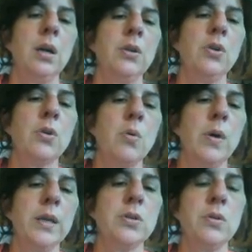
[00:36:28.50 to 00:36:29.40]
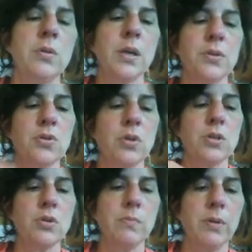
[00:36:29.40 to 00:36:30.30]
you're going to
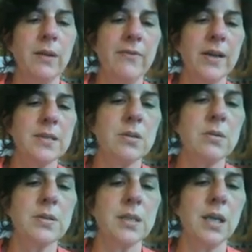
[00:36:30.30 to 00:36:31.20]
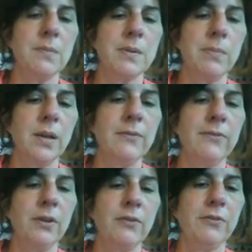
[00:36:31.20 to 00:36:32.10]
constrict your blood vessels and keep the blood
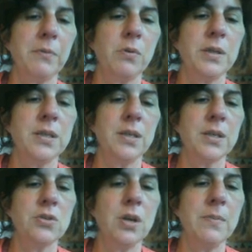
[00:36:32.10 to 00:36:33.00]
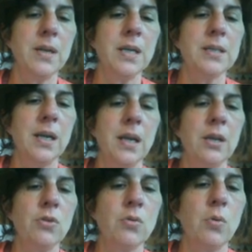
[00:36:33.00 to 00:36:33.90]
flow from going to the extremities,
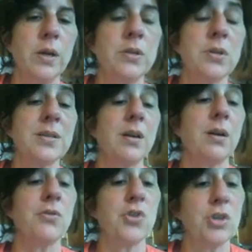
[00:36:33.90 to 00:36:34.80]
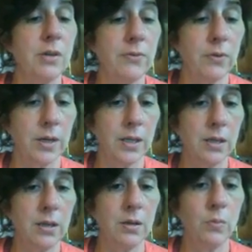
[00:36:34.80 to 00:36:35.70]
and you're going to start shivering,